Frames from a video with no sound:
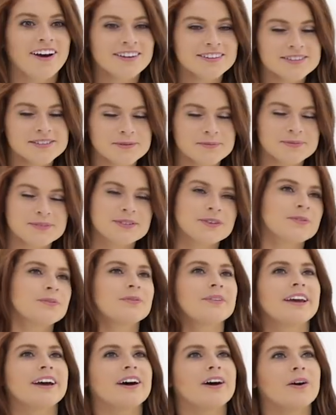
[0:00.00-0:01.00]
Awesome. So
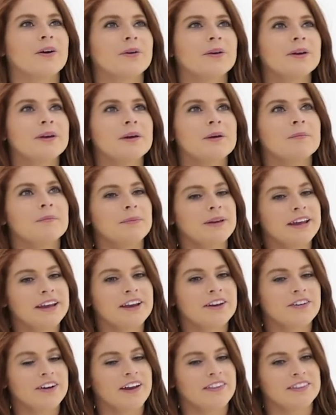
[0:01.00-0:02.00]
now,
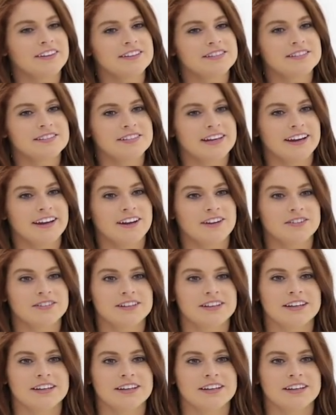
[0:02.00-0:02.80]
being around this town,